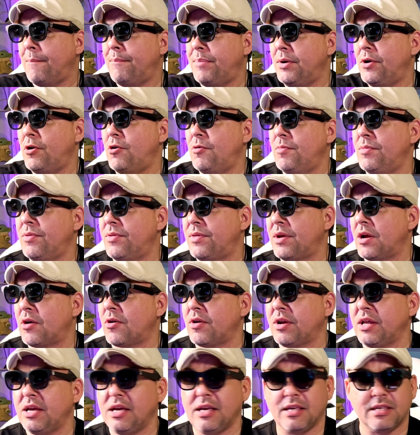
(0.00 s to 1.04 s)
Boom, there
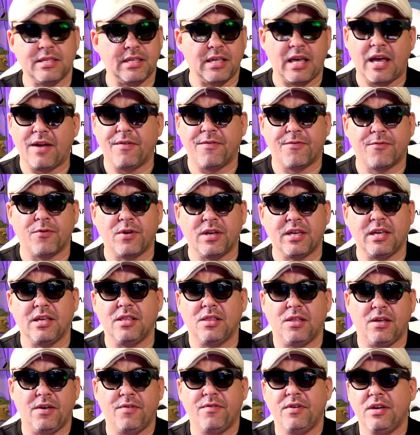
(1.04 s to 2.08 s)
it is. I freaking
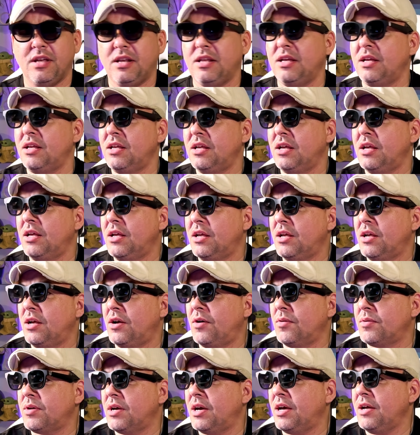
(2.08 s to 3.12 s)
love it.
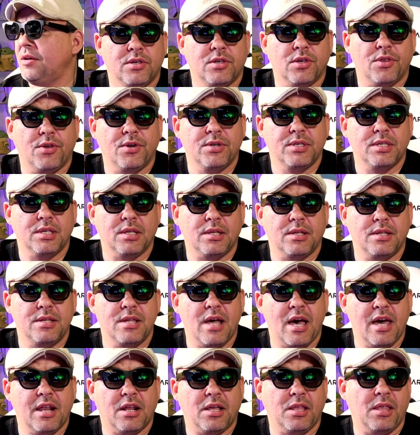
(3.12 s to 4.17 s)
Okay, so there's
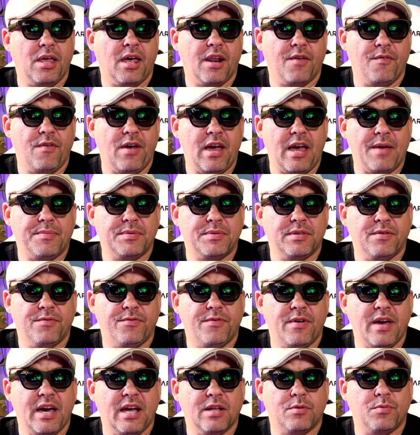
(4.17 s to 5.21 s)
not a lot of apps. In
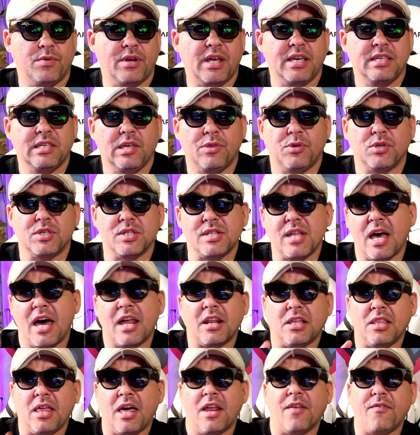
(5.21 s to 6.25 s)
fact, when I say there's not a
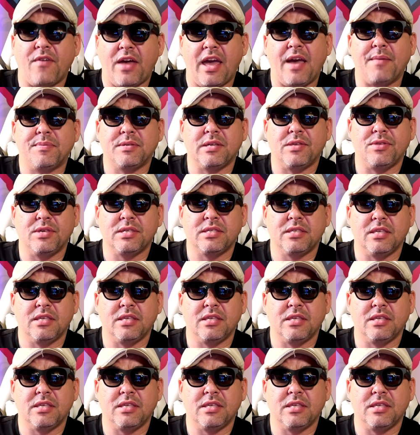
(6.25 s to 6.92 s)
lot of apps on this